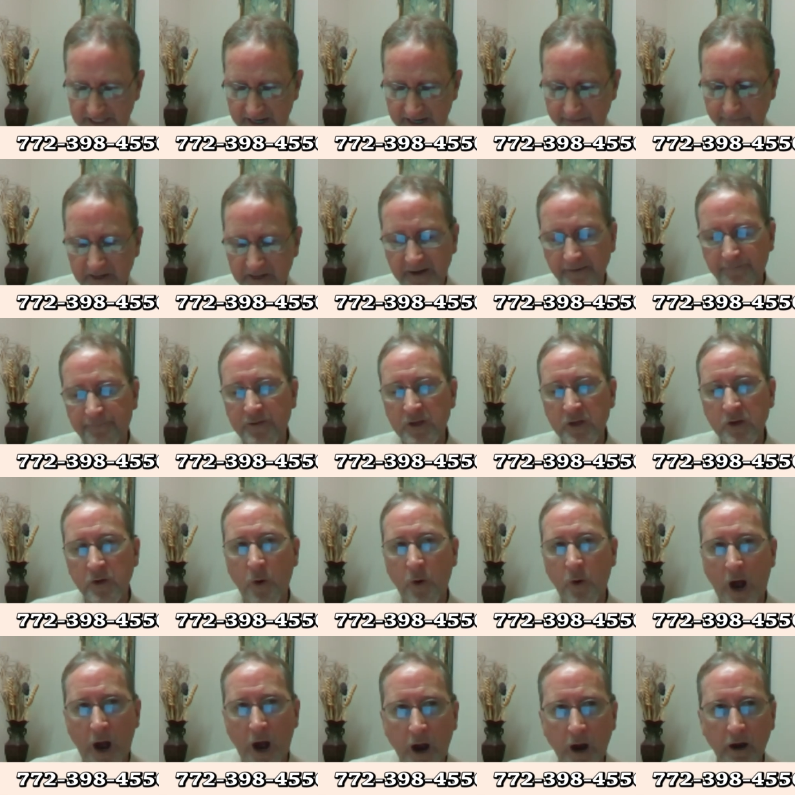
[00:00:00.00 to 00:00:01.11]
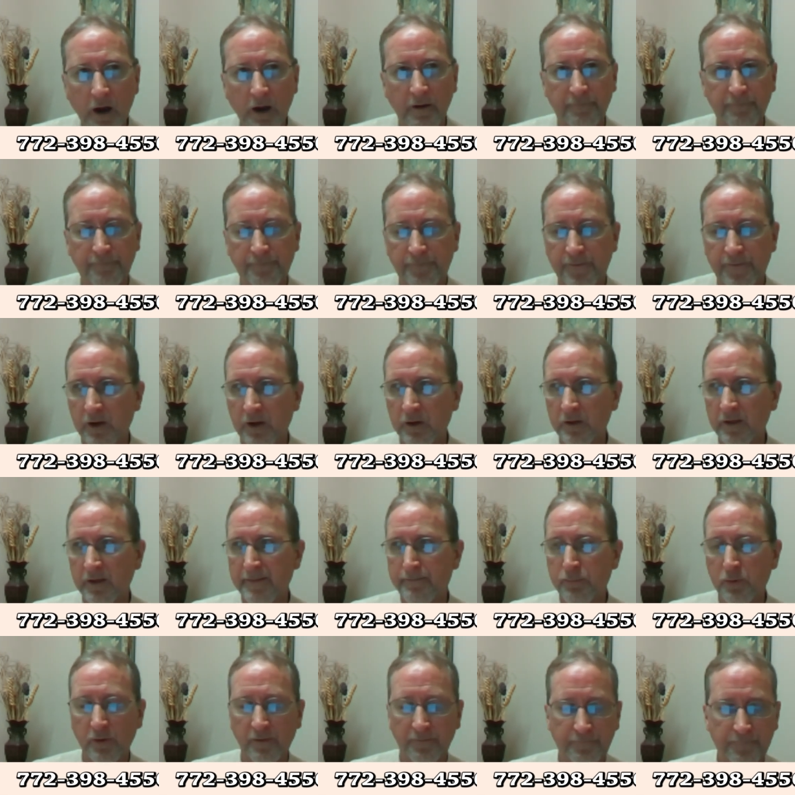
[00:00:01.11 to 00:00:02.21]
even if you are fairly
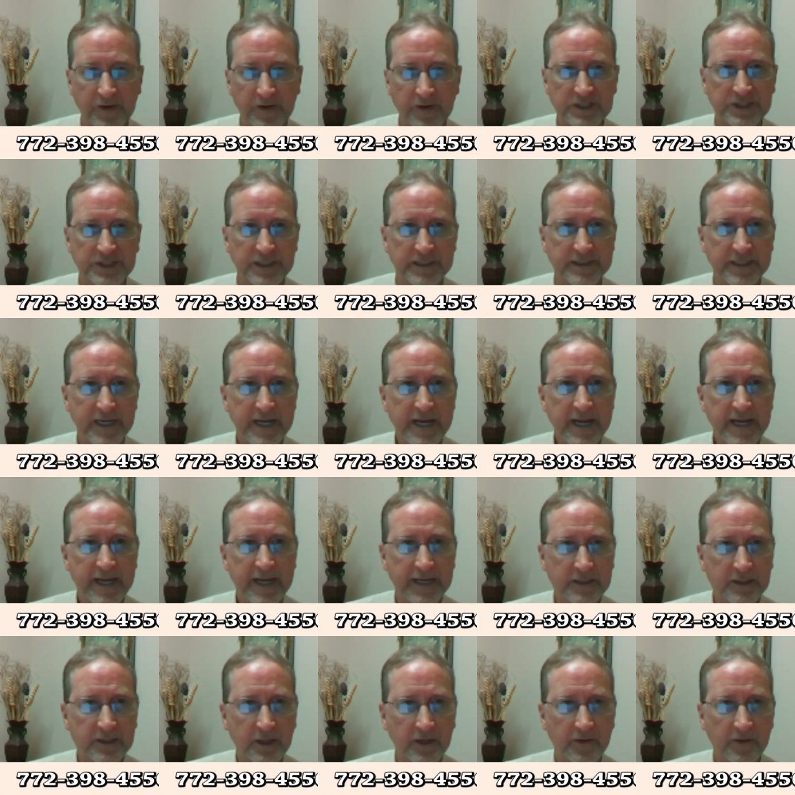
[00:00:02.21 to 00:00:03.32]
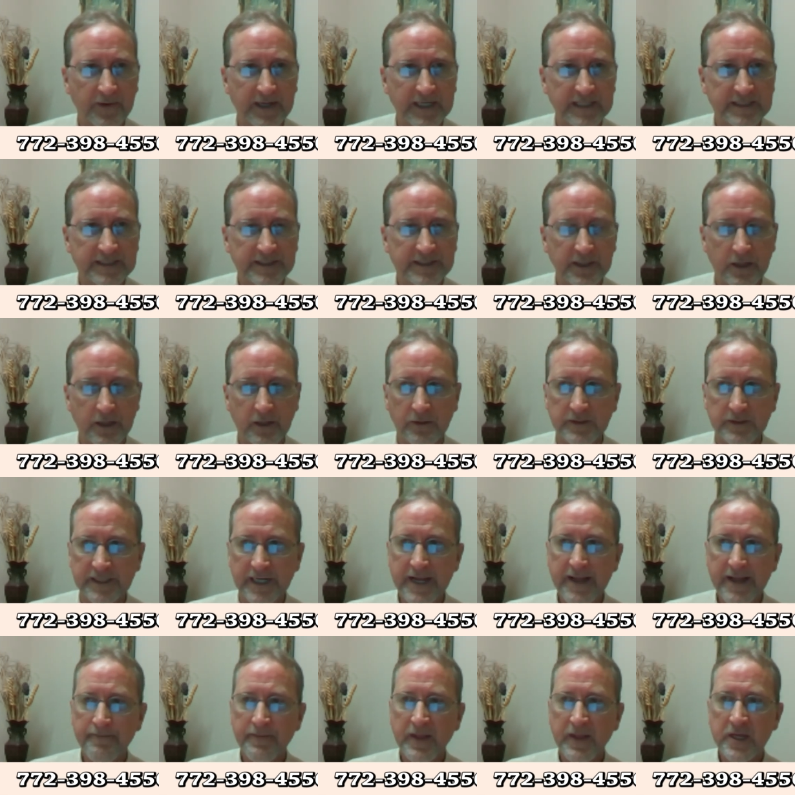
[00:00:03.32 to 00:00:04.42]
proficient at clearing stones
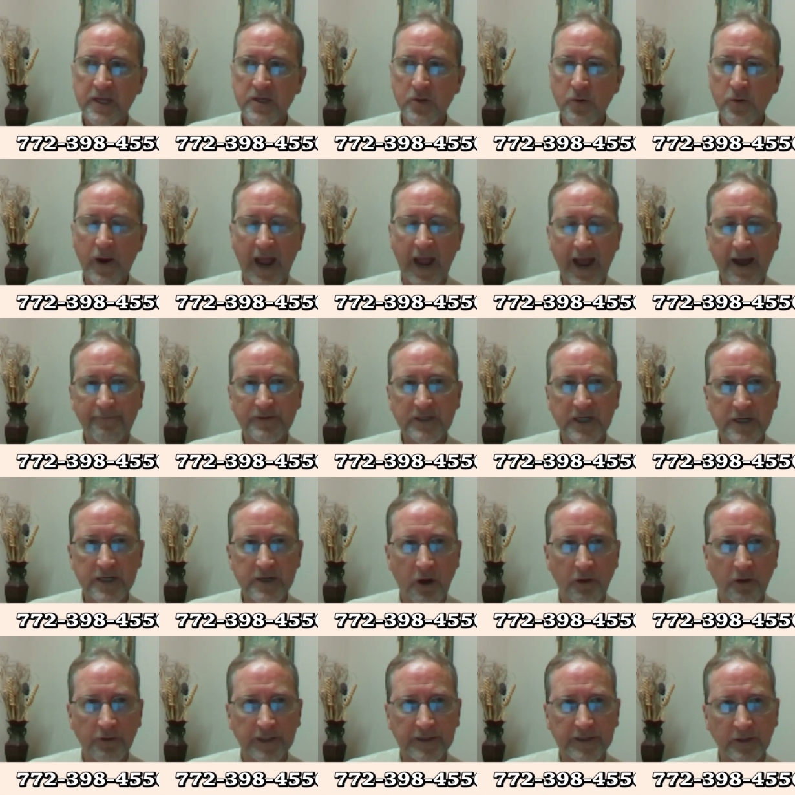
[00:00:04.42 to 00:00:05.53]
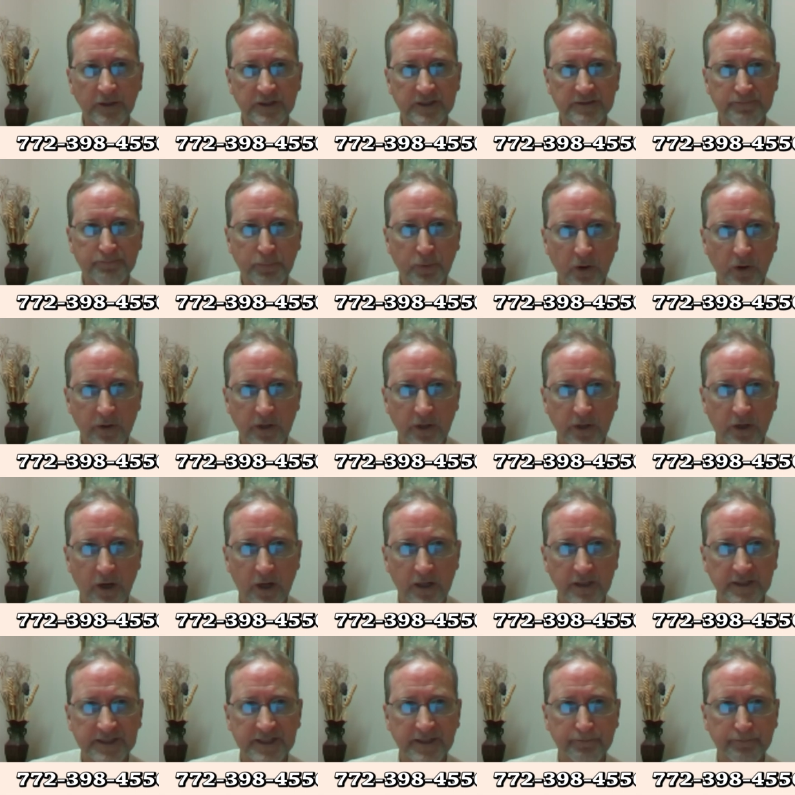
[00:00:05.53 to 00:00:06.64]
you have to know that there's
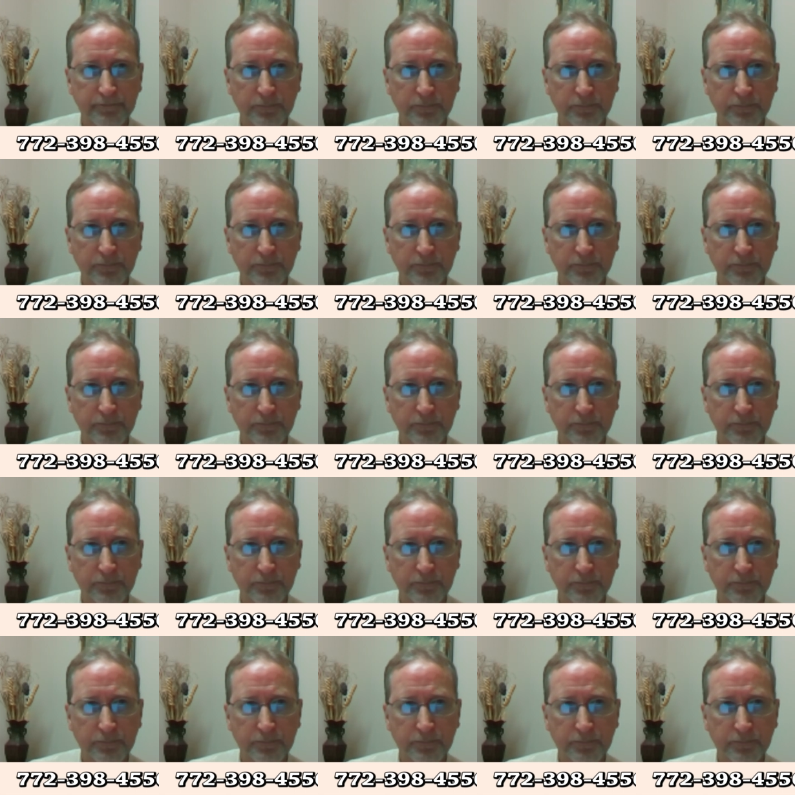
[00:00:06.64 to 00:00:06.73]
protocols and